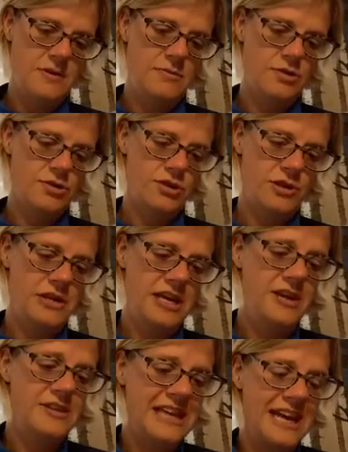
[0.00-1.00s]
I'm not sure if we
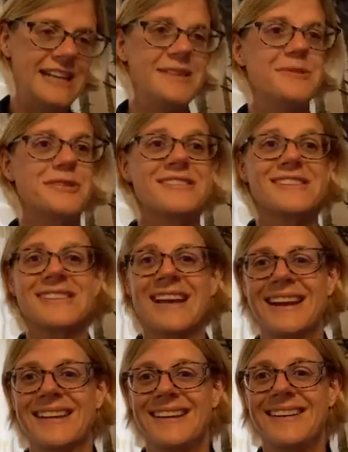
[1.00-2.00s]
use that anymore as a
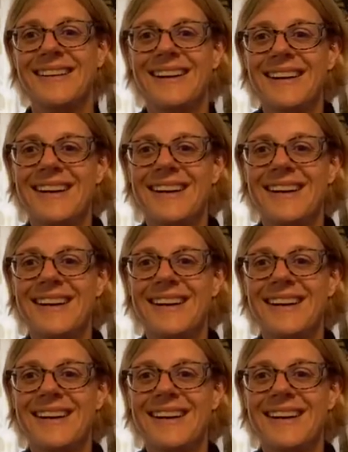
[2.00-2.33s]
saying though.